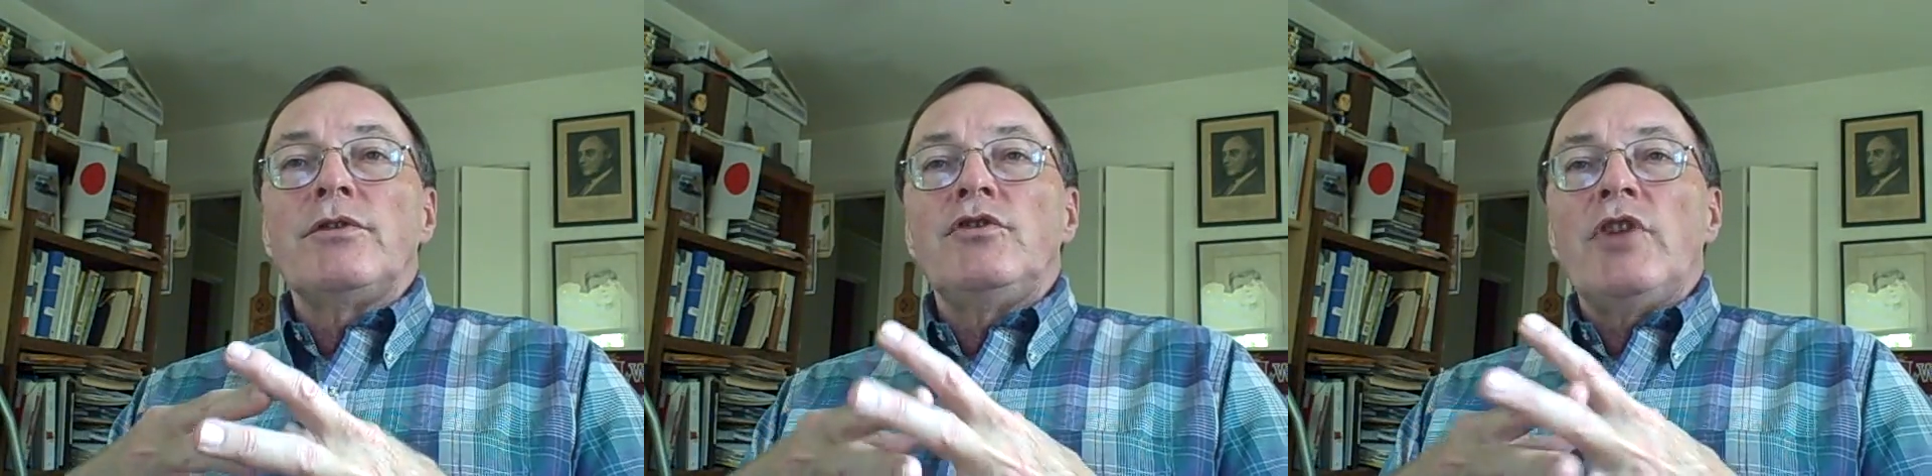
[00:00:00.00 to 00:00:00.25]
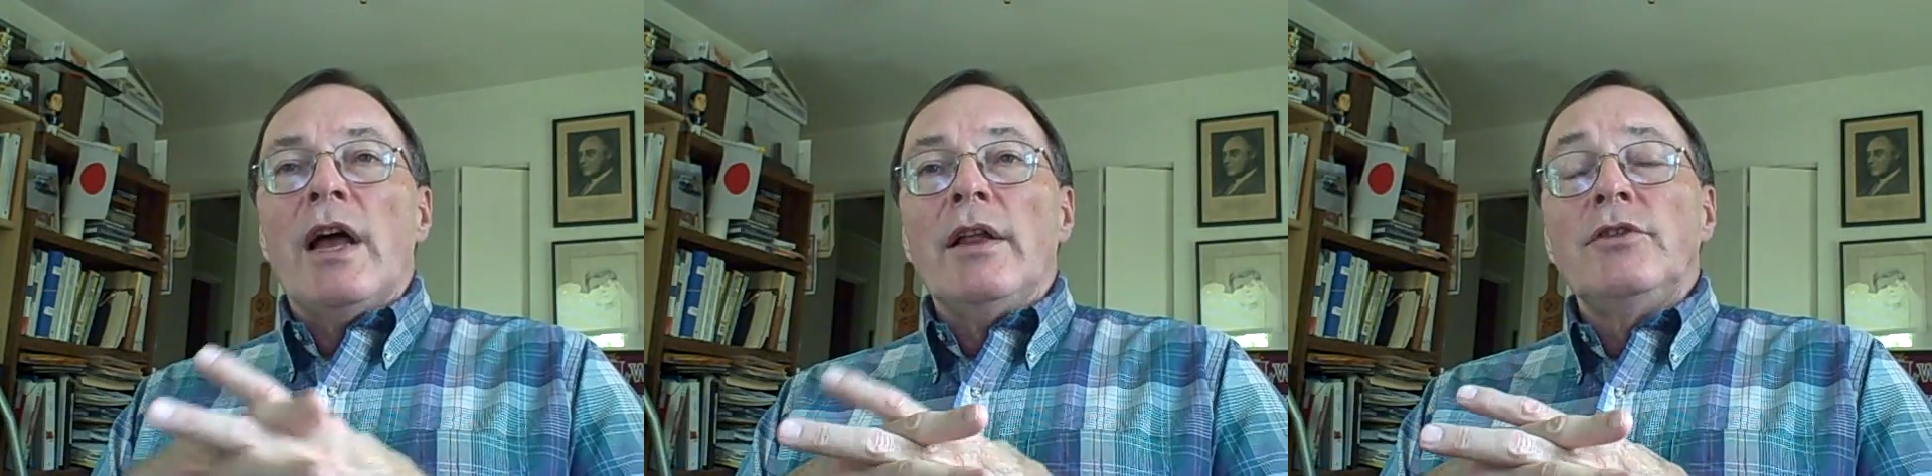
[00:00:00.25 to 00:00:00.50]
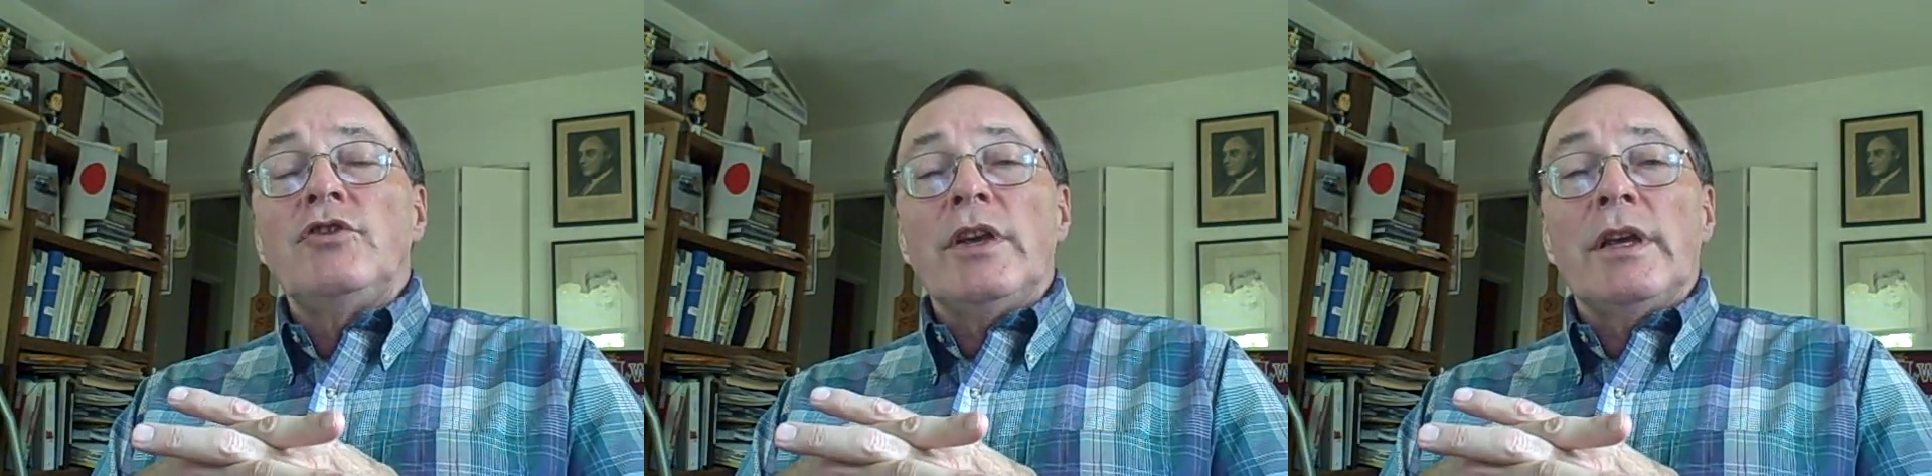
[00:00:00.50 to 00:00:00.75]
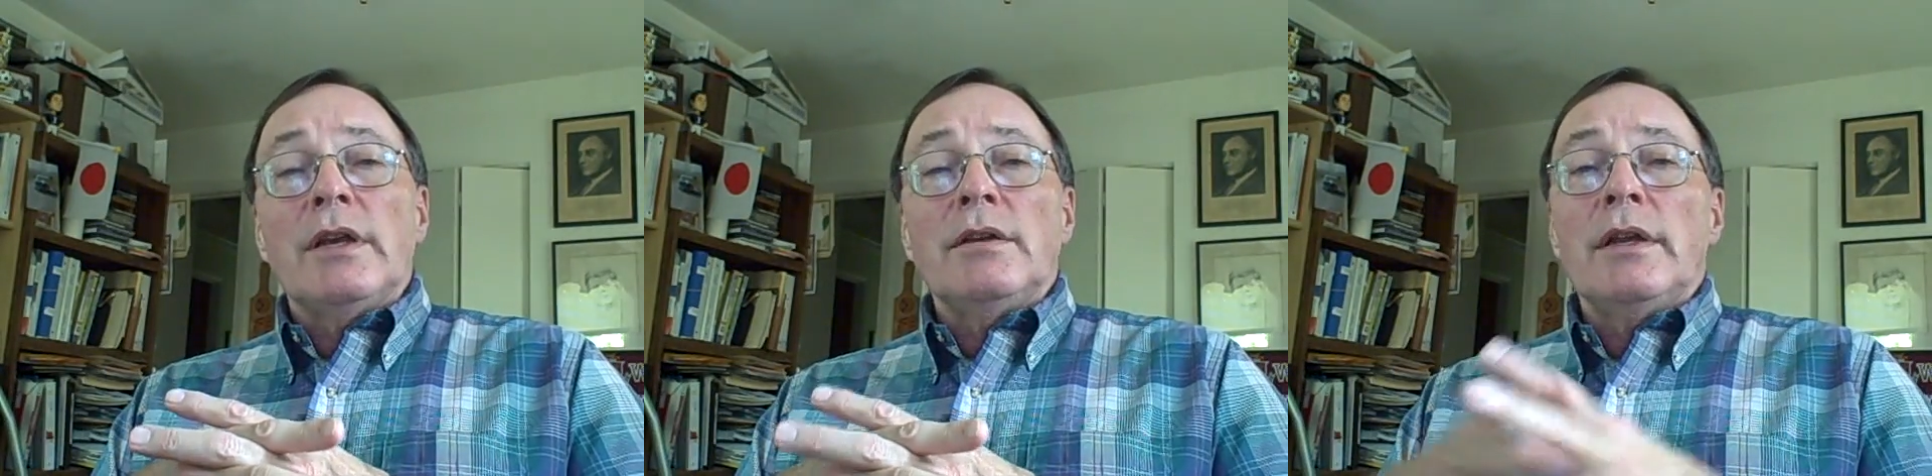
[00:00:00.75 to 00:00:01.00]

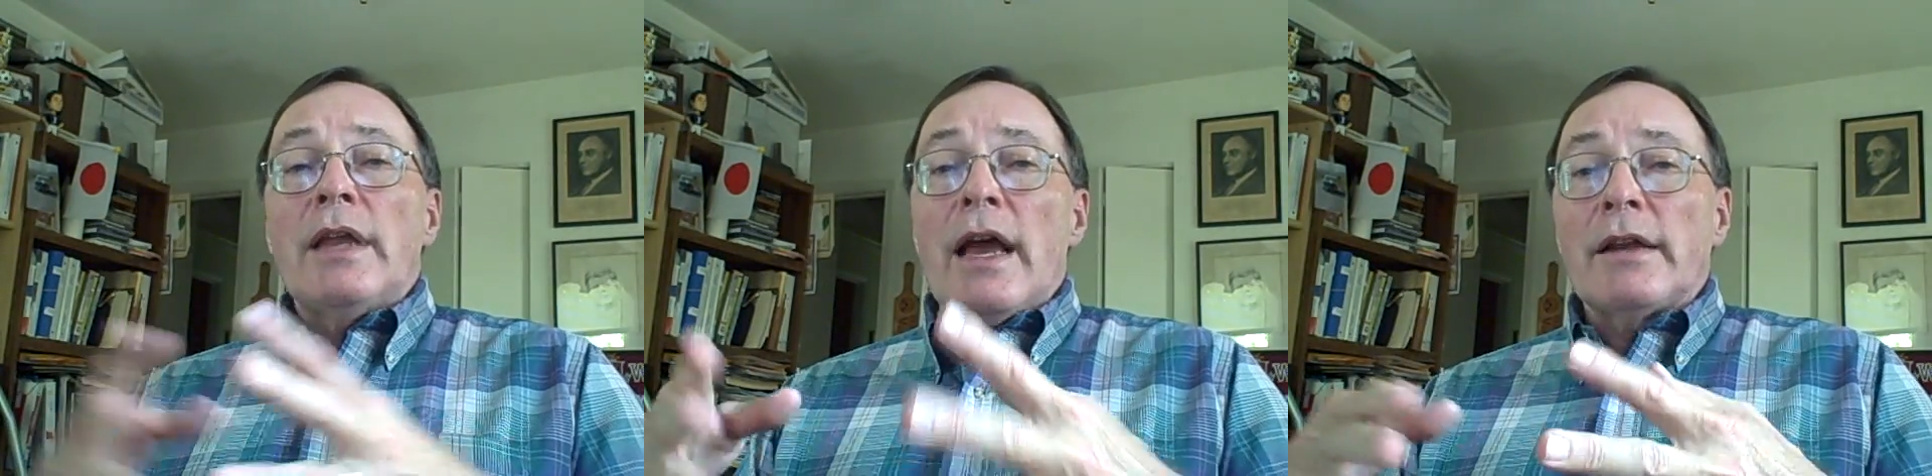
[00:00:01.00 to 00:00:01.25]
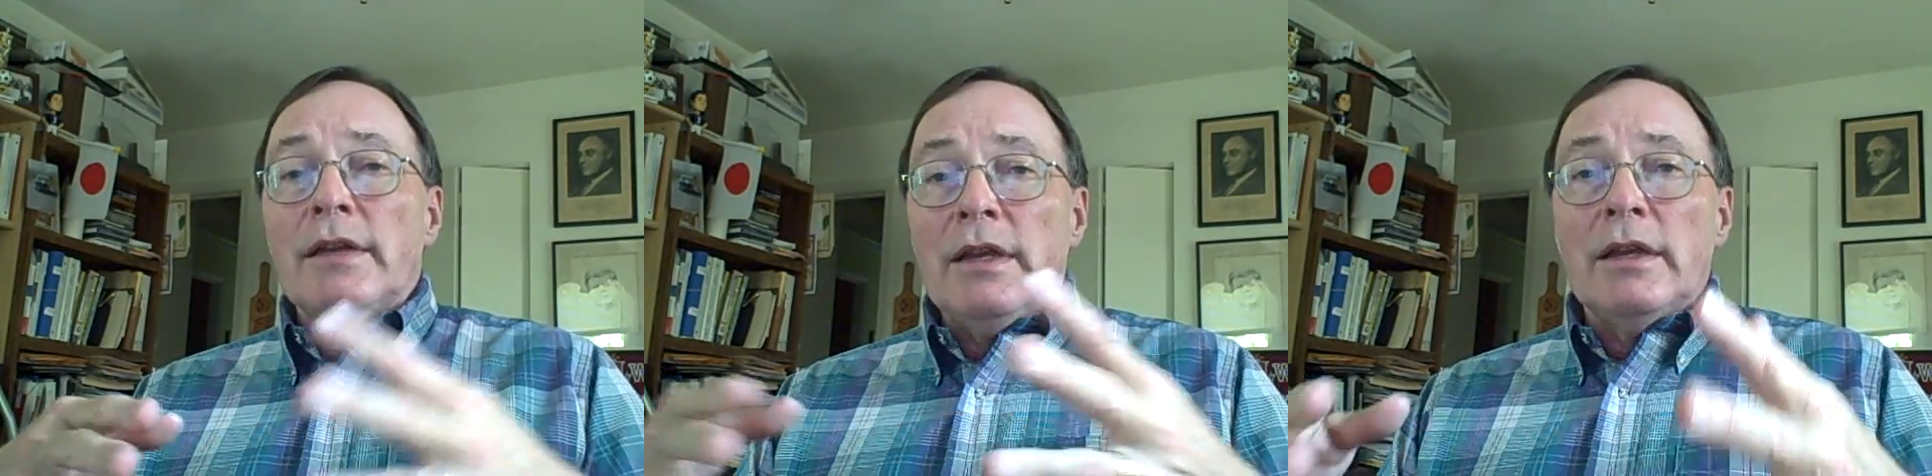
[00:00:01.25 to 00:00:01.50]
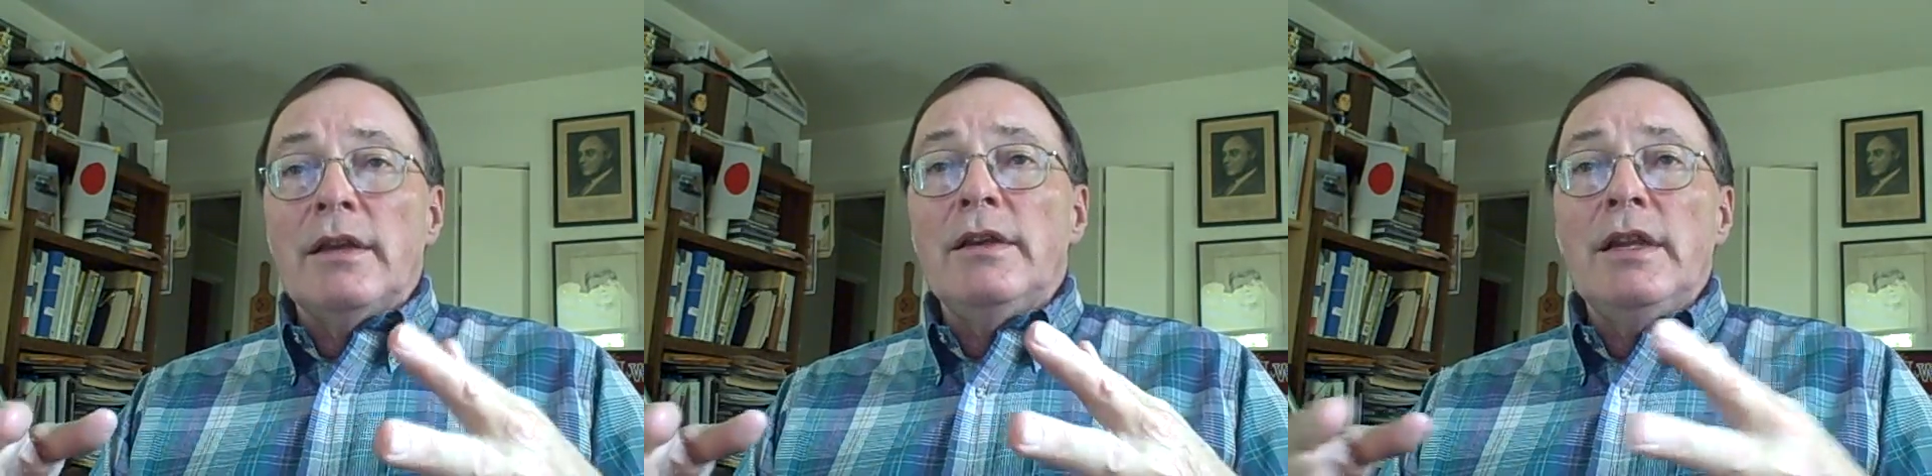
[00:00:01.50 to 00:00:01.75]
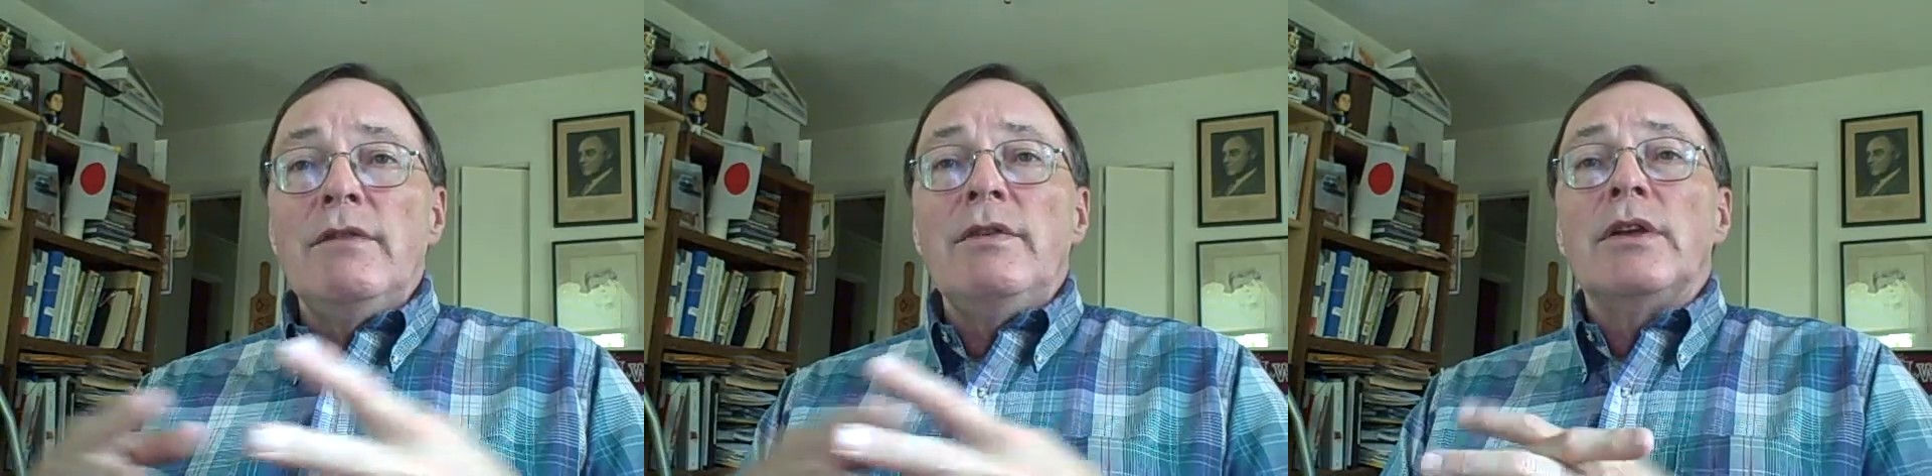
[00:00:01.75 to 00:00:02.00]
challenging it and acting in a
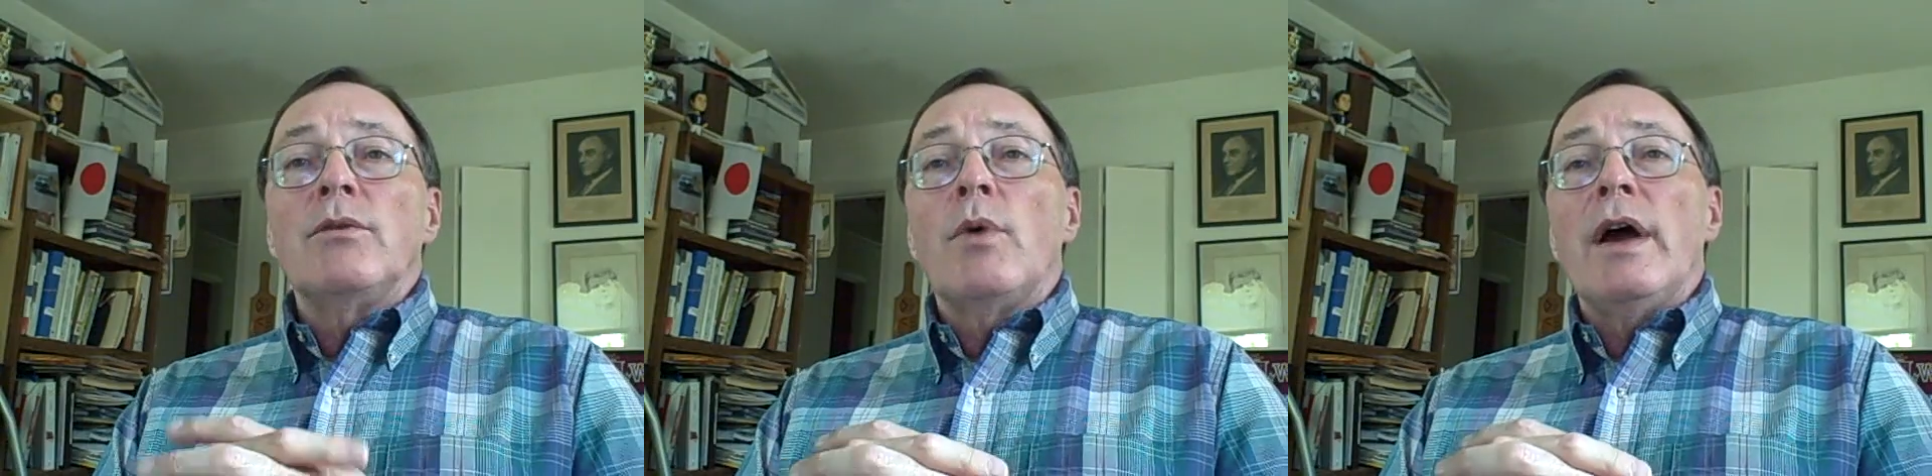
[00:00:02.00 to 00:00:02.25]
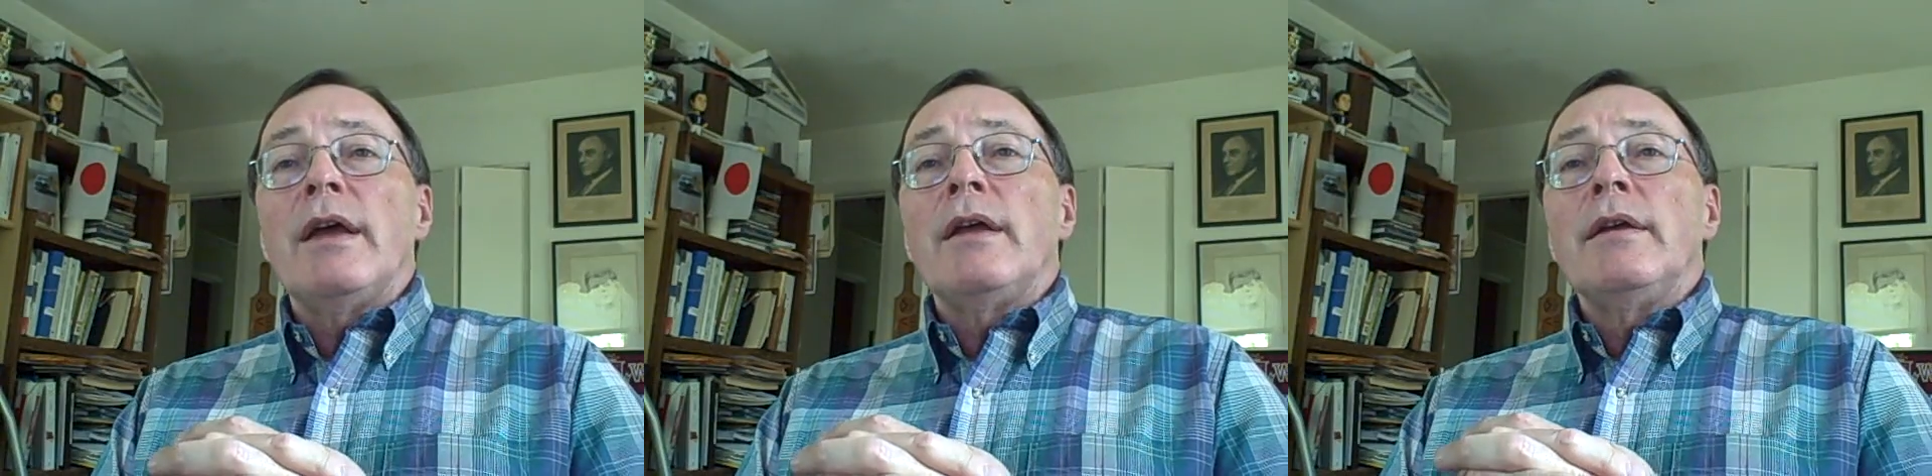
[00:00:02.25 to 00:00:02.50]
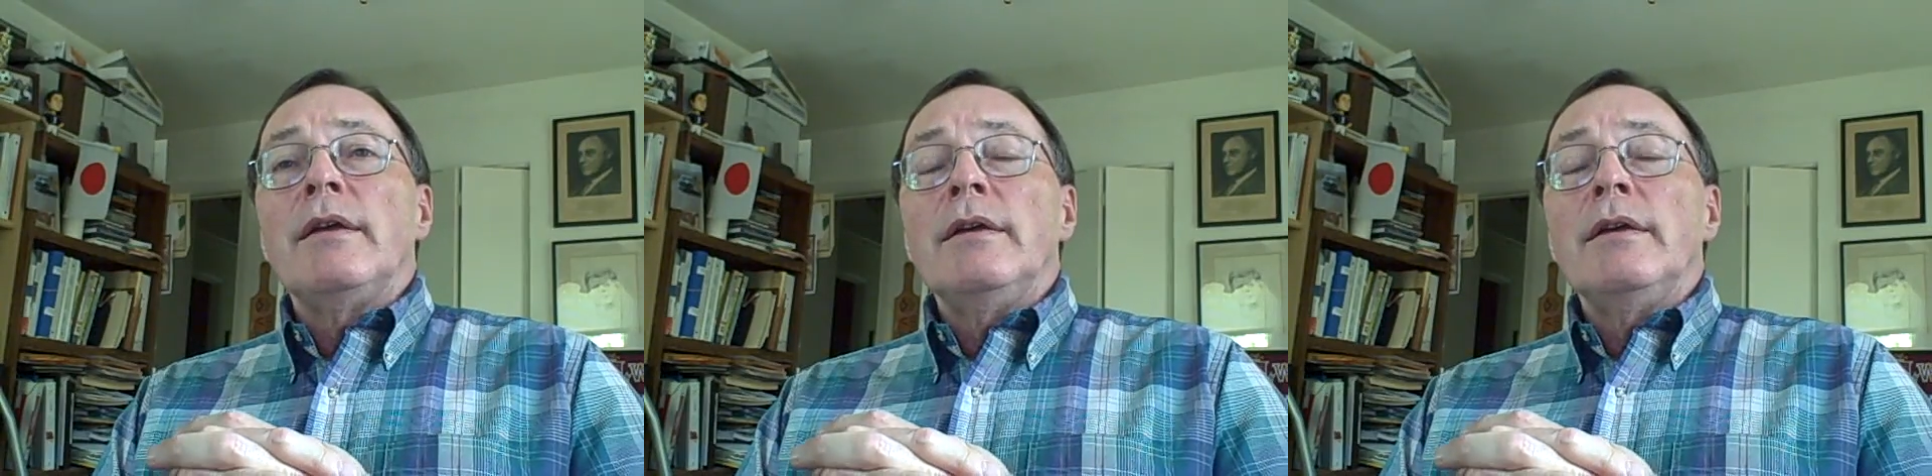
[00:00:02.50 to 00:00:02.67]
deviant way.